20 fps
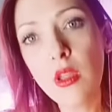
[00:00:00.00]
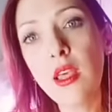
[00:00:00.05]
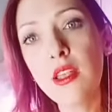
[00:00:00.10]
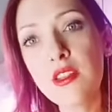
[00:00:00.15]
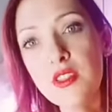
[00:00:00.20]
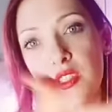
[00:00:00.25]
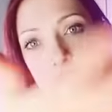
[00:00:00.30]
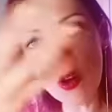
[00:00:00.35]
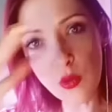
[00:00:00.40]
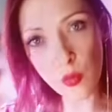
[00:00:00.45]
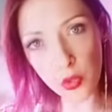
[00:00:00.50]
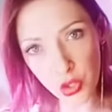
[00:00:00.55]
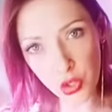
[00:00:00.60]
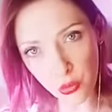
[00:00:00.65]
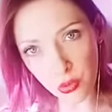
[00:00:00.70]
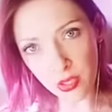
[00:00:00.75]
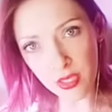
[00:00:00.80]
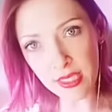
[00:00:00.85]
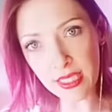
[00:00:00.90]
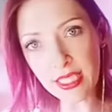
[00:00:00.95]
so you
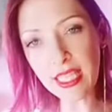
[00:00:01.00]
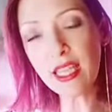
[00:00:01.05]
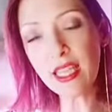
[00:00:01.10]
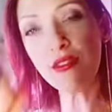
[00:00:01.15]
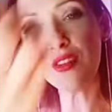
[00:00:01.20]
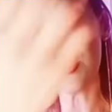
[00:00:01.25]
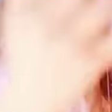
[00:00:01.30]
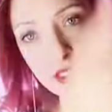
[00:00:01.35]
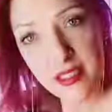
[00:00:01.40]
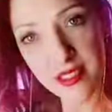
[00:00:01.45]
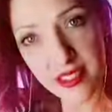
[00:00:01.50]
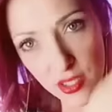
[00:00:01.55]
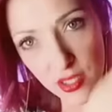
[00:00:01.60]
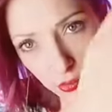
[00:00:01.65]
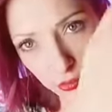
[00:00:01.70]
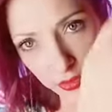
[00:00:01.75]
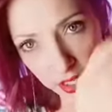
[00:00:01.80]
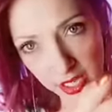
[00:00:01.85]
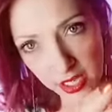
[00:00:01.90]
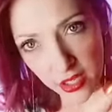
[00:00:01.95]
can leave and it's still
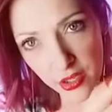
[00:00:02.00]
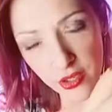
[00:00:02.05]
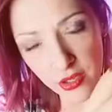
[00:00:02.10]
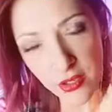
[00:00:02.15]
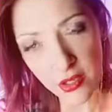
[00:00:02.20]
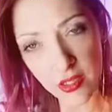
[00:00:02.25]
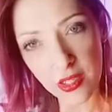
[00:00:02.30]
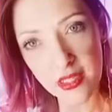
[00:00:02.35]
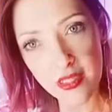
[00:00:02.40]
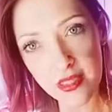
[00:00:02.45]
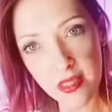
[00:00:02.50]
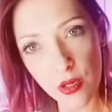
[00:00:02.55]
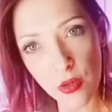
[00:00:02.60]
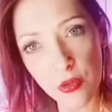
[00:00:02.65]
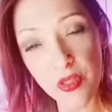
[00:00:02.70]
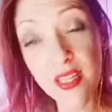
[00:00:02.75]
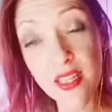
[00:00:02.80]
running good on its own.